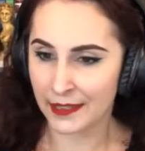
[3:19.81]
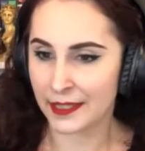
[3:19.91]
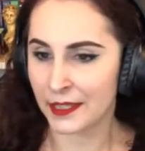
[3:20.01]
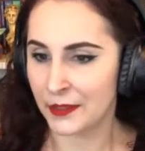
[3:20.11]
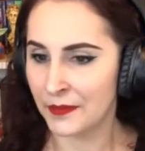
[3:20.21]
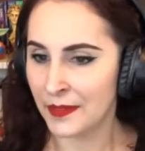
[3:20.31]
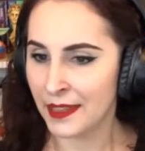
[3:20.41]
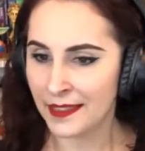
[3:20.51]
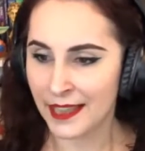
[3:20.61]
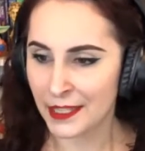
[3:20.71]
So
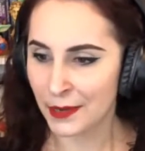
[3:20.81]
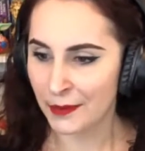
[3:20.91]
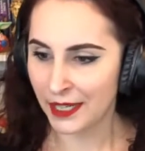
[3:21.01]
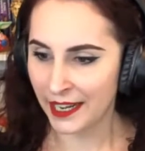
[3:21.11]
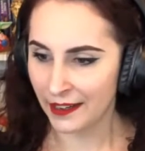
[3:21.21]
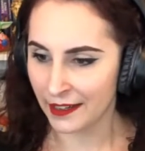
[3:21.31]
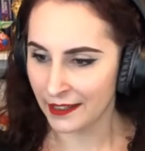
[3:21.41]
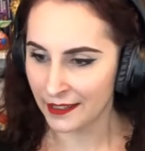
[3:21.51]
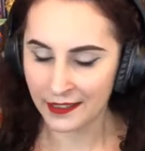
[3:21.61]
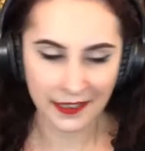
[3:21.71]
that's why we're here.
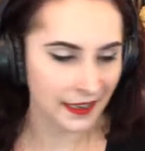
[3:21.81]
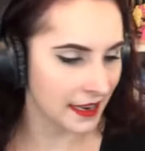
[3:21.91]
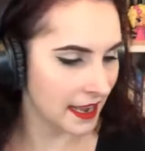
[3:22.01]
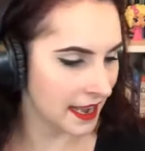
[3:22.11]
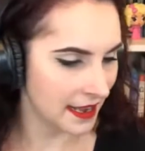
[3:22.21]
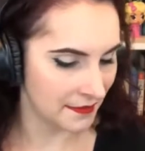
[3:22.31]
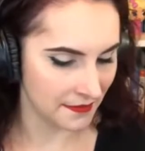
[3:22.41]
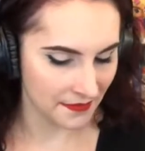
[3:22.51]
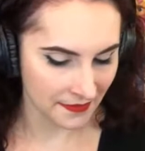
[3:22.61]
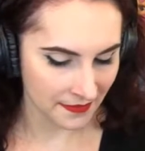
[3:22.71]
So
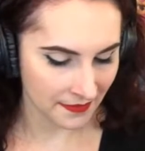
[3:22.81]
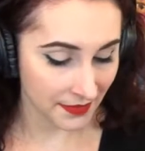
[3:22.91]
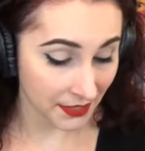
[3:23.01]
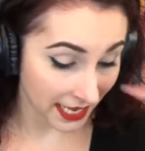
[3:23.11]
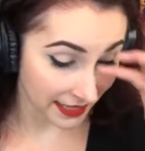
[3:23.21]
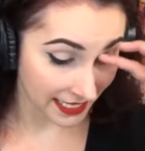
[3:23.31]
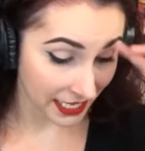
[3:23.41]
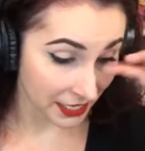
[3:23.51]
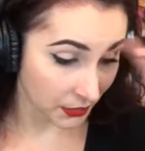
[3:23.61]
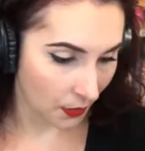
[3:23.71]
yeah, that's how you
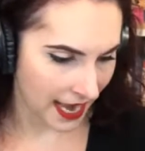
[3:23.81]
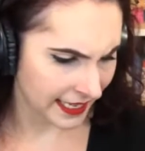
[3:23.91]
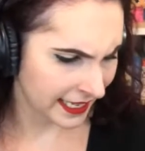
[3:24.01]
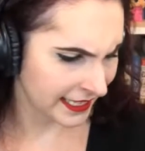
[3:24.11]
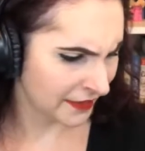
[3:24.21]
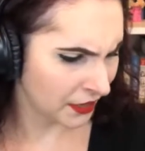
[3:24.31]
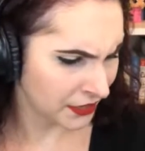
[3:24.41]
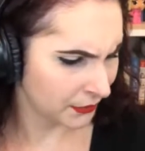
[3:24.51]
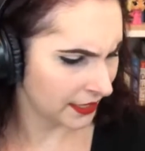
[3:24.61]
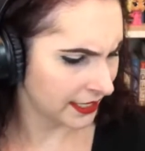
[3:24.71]
use a wine key. I've also
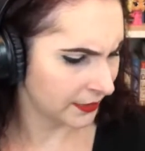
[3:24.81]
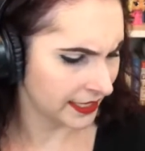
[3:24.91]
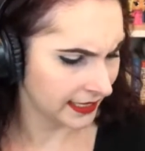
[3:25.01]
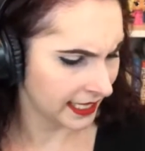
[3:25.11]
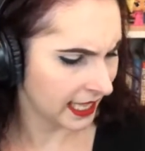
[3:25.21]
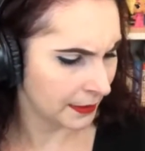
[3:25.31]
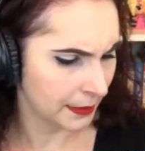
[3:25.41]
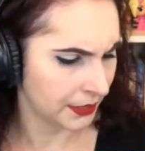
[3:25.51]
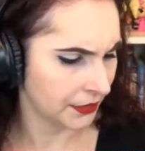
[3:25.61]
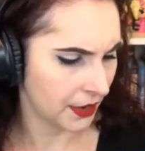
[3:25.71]
realized recently a lot of
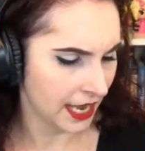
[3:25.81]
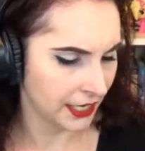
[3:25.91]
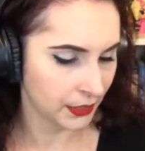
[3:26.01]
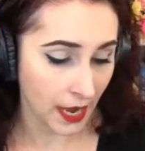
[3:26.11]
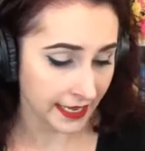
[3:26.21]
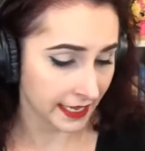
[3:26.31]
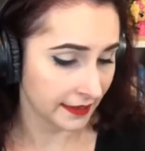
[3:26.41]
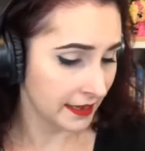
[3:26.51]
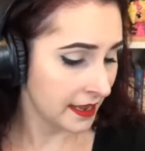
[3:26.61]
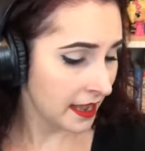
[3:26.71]
people don't know how to use a wine key.
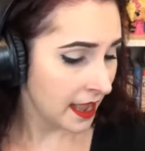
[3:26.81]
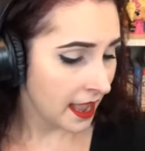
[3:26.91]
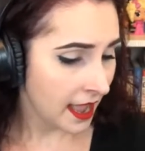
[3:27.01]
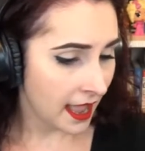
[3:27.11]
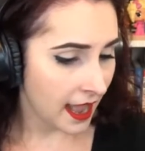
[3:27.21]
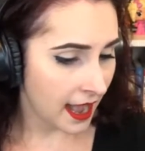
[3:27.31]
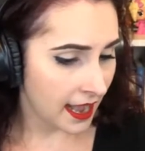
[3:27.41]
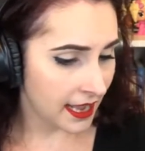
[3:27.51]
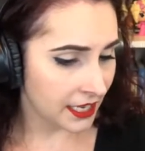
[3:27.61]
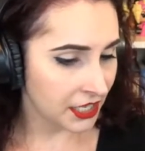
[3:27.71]

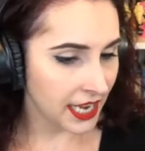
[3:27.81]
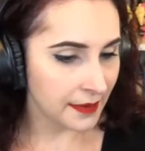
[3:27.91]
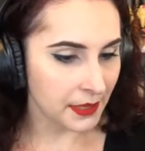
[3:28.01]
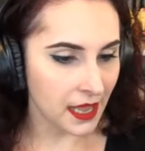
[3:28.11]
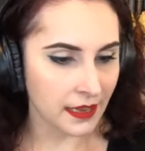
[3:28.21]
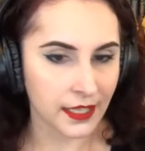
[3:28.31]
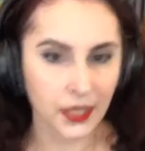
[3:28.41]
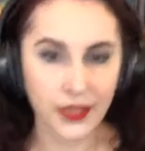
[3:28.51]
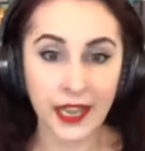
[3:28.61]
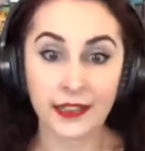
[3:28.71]
Chenin Blanc. So
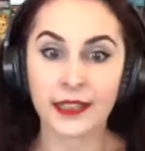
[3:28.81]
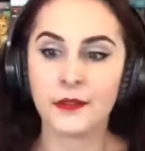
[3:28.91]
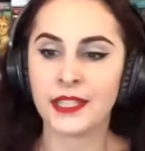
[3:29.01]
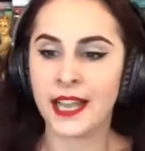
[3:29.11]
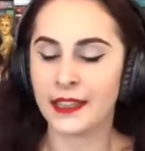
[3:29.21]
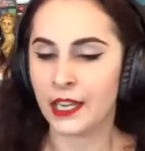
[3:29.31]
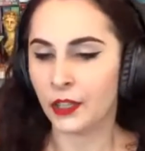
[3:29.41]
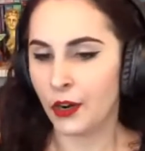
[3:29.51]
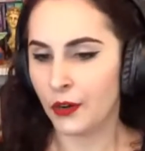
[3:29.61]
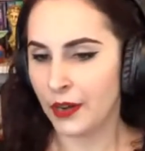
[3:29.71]
yes, I was saying they
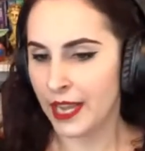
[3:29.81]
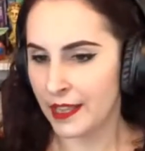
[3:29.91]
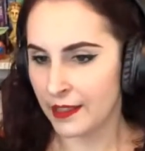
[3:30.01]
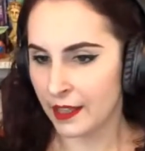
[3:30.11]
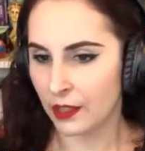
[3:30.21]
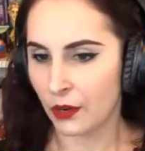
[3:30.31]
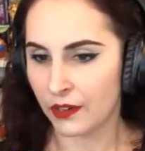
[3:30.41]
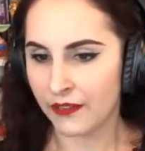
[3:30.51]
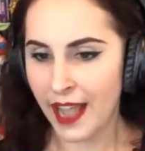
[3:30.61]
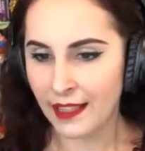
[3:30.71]
grow in the Loire
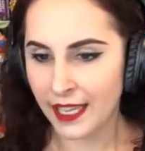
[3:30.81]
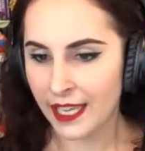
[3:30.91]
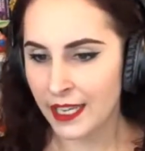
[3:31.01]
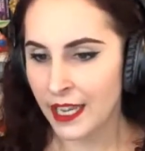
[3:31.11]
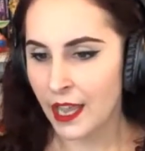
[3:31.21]
Valley.